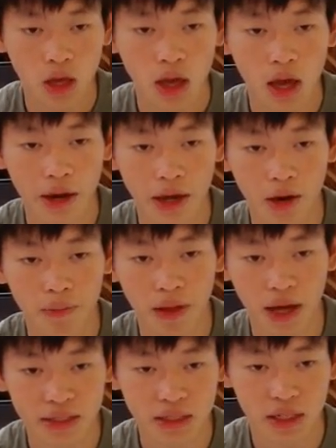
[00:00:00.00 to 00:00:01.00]
now
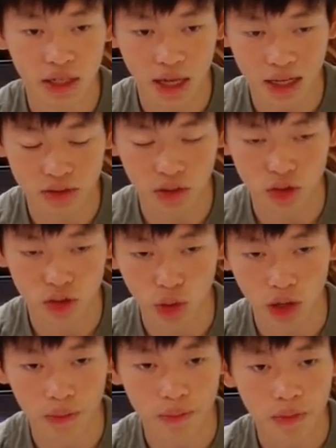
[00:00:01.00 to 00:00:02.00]
black is going to castle as
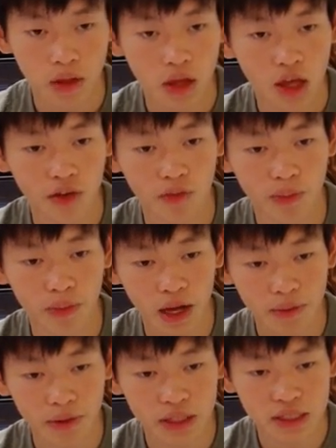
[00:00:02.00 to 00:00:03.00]
well. If
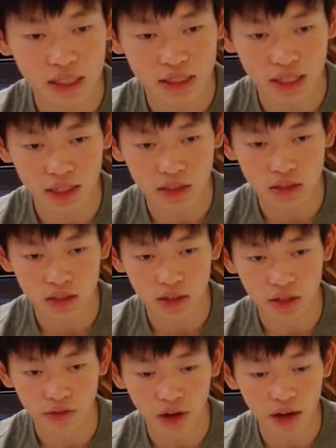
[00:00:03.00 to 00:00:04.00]
black plays knight takes
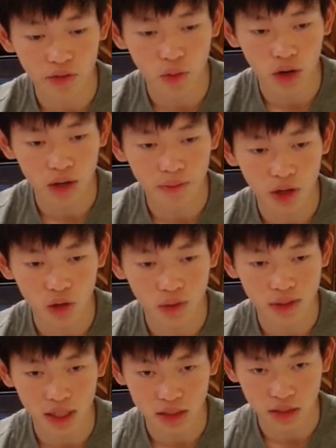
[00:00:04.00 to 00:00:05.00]
d5, we're going to play queen
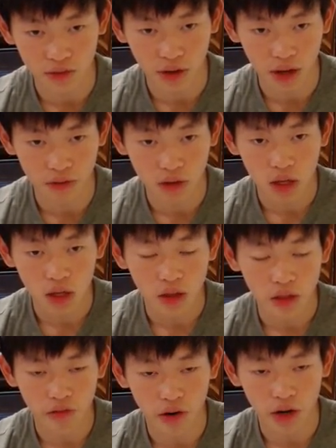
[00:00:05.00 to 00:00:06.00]
takes d5,
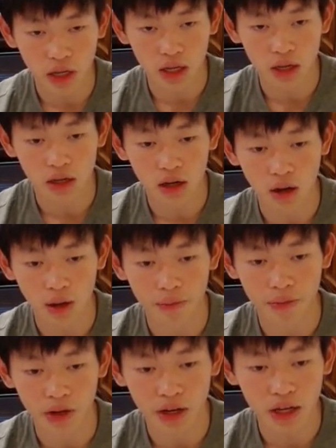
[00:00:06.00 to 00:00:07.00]
threatening
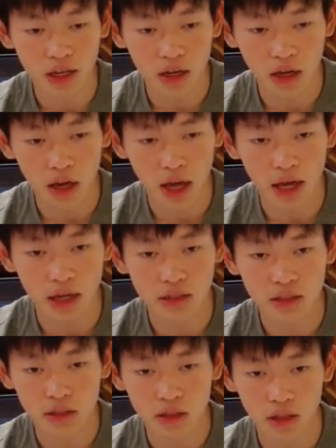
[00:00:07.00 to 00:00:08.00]
the knight
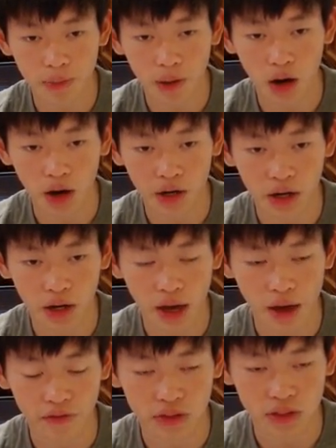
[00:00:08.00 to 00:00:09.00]
and the pawn on
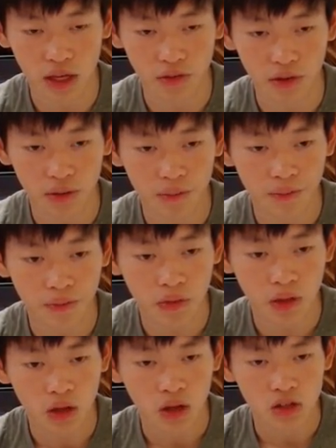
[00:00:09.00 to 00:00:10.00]
f7.
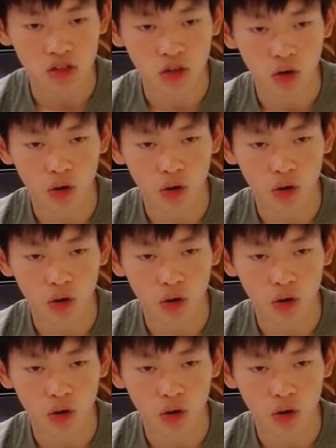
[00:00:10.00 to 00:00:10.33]
So